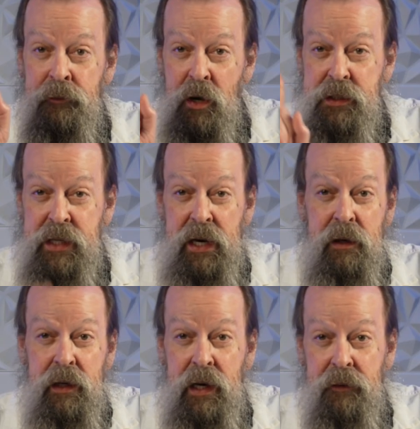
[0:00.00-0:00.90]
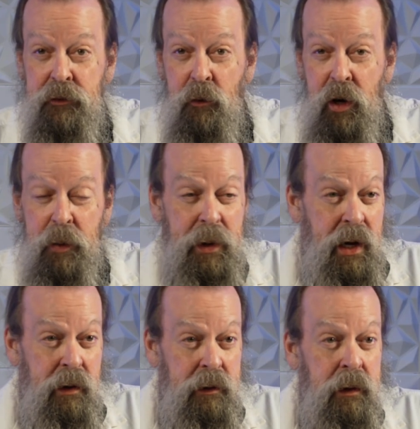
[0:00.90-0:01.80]
First thing you're going to have to worry
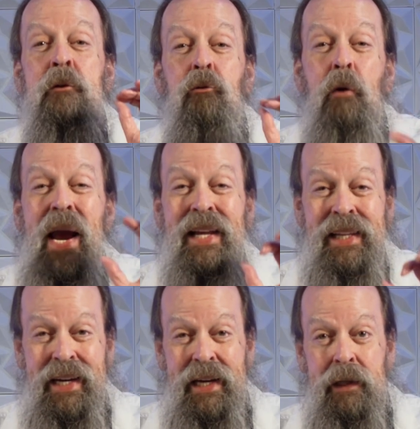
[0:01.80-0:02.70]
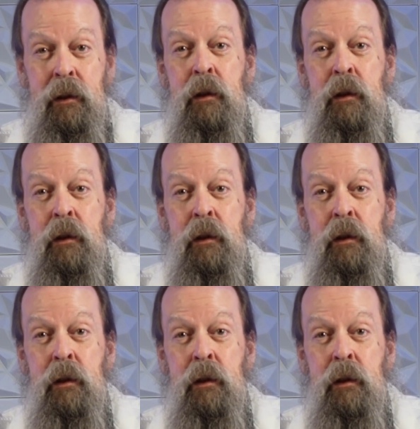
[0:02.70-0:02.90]
about, right-clicking,